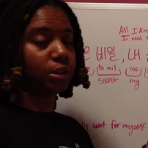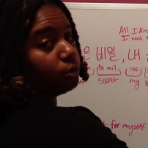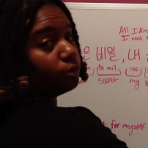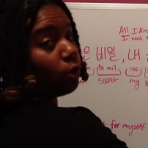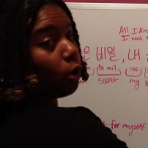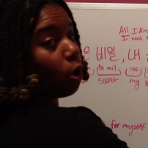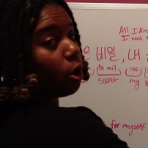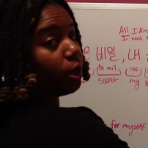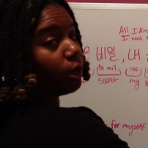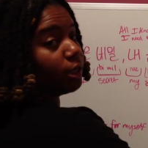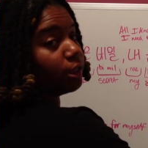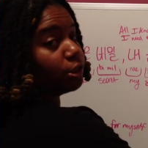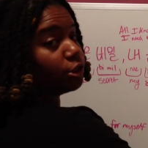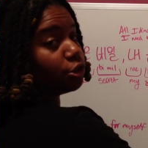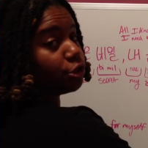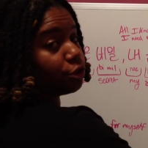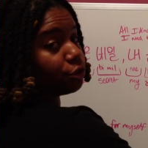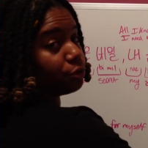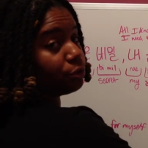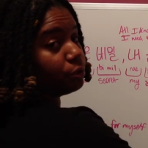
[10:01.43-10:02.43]
Nor is
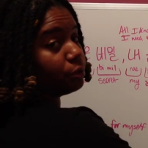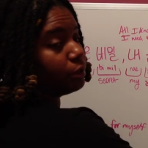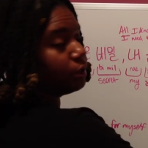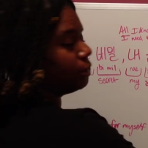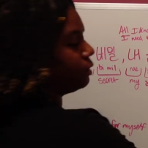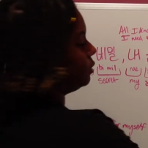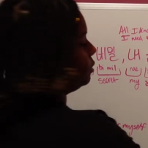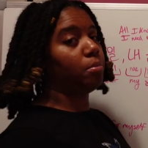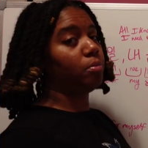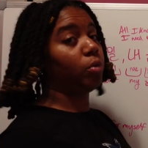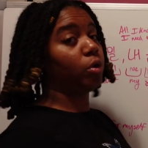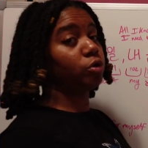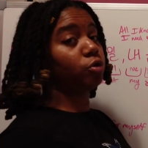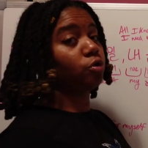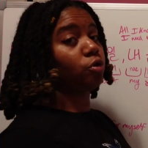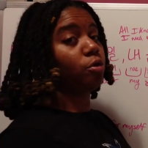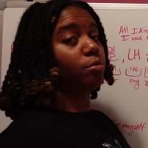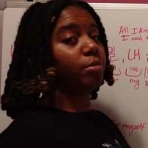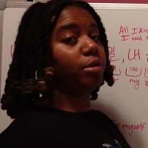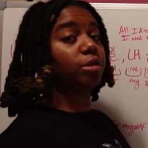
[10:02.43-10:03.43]
you.
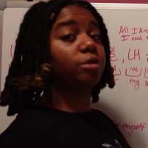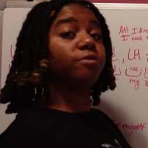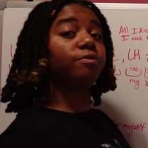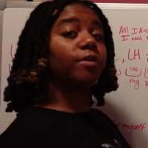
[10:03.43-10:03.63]
Monjo means